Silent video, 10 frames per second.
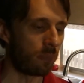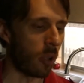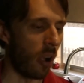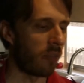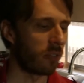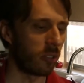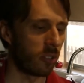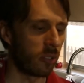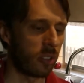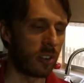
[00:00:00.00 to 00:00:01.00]
I haven't
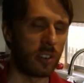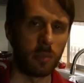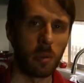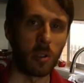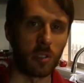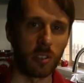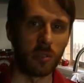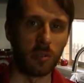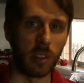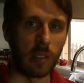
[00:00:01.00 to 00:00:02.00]
got any pockets of
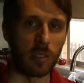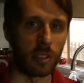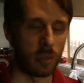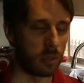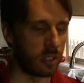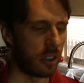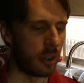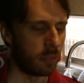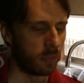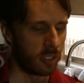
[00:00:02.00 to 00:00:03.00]
flavour like what you had
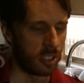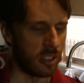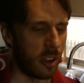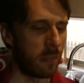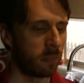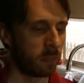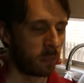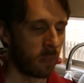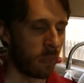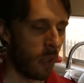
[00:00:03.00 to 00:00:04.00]
just yet.
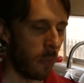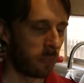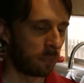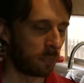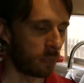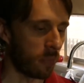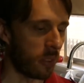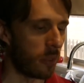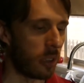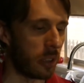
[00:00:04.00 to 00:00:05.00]

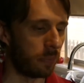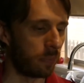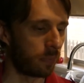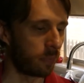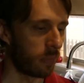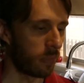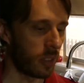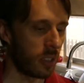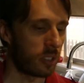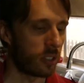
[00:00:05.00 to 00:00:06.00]
Yeah,
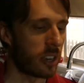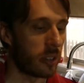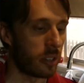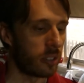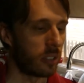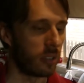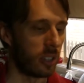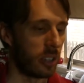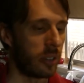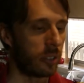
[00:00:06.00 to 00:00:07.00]
that's great. I'd
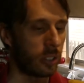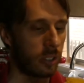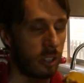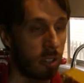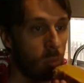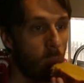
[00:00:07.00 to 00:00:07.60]
definitely eat all of it.